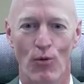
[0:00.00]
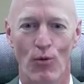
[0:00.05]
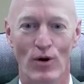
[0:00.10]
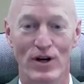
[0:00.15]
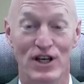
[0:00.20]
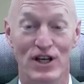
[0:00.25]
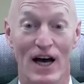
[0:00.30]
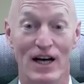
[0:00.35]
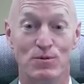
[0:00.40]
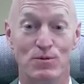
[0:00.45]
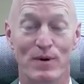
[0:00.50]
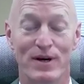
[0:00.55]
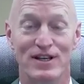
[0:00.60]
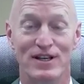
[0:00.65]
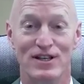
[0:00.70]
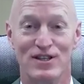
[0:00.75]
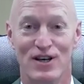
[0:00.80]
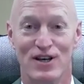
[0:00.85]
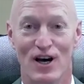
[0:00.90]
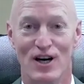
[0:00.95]
which has been
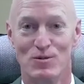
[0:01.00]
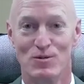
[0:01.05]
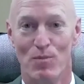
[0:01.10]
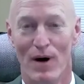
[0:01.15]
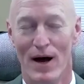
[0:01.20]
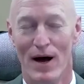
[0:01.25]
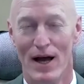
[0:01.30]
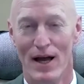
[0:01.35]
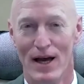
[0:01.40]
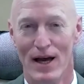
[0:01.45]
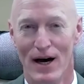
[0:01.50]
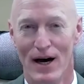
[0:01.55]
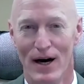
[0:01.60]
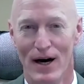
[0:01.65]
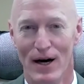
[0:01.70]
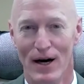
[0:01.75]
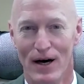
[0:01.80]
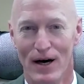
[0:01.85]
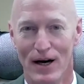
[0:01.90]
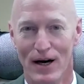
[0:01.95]
discussed by
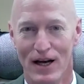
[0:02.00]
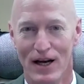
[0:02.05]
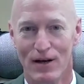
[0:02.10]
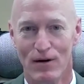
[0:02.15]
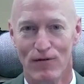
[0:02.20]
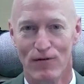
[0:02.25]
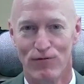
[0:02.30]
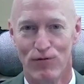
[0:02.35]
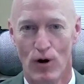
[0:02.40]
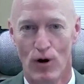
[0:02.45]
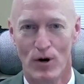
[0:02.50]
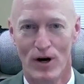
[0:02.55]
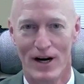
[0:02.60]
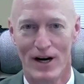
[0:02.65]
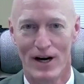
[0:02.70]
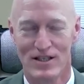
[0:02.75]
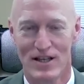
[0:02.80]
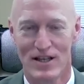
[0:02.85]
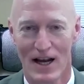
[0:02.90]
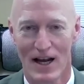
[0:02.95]
former
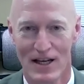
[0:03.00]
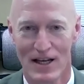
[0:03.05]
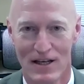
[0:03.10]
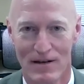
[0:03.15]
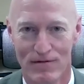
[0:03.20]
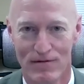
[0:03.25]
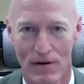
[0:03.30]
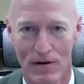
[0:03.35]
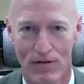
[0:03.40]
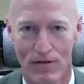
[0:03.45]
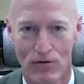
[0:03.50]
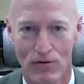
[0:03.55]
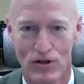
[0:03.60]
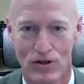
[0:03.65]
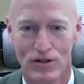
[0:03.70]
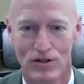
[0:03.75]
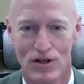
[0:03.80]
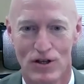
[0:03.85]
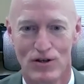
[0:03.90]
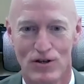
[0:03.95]
executives of those
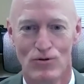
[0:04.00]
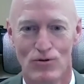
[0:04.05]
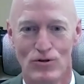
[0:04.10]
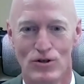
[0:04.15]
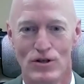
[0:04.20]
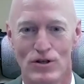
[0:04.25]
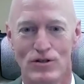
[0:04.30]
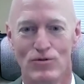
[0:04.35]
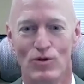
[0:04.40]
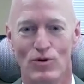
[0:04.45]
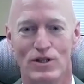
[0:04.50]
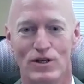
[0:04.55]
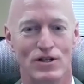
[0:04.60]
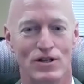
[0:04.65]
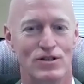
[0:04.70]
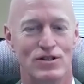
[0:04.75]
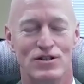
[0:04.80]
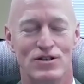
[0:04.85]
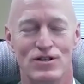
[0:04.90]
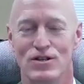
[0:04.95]
institutions, which
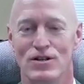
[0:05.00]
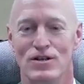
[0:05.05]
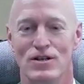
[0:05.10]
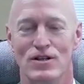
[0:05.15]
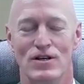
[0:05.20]
is